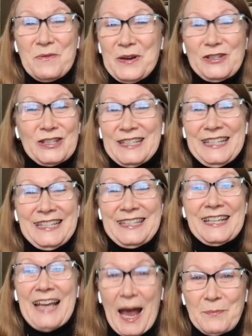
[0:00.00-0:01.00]
We just need
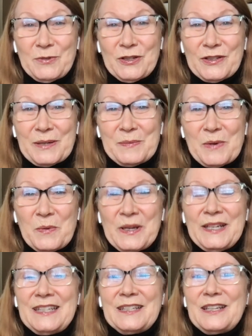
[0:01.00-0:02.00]
to capture them.
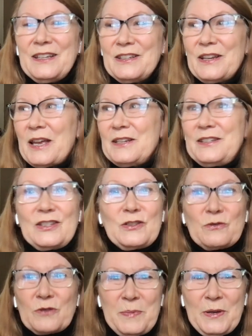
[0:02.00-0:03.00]
We need to
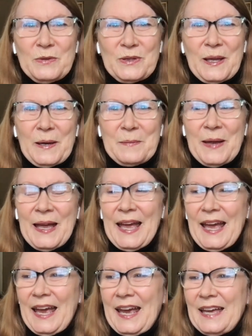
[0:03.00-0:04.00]
distribute them.
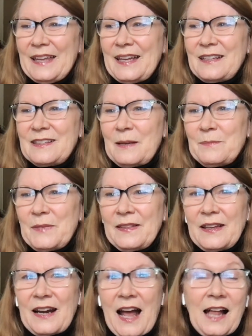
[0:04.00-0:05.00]
And that's
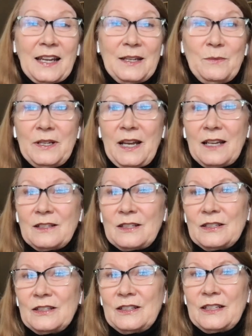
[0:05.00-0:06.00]
something that Hollywood
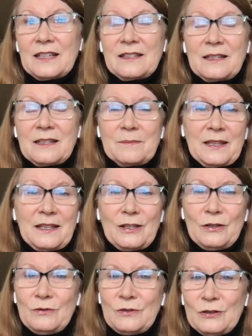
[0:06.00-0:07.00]
has learned. That's something
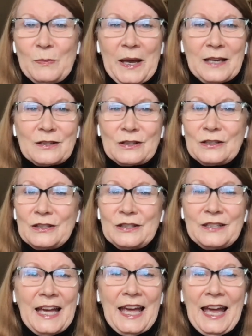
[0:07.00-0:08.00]
that YouTube has
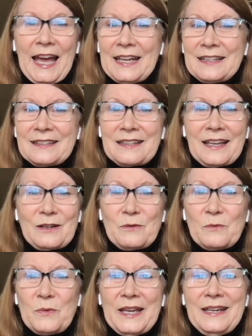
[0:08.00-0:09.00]
learned. It's like
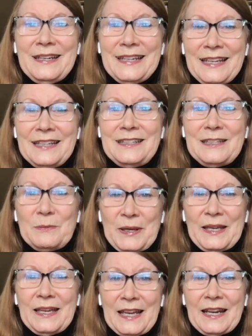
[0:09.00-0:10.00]
we need to
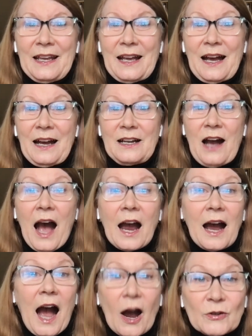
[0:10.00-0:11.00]
be getting
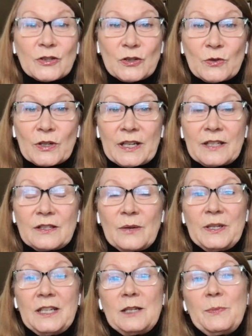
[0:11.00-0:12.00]
God, our
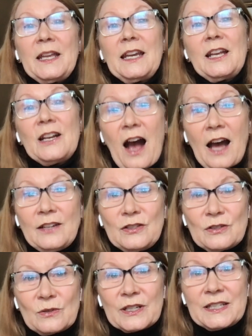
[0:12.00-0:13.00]
stories, we need to be getting
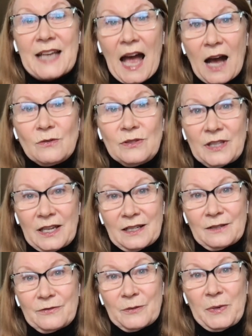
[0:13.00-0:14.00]
God's stories out
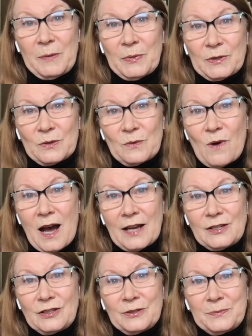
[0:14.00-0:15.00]
there for people to
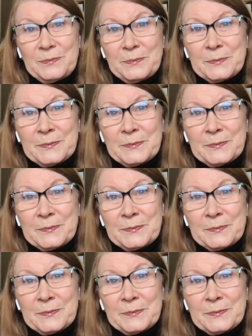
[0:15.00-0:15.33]
watch.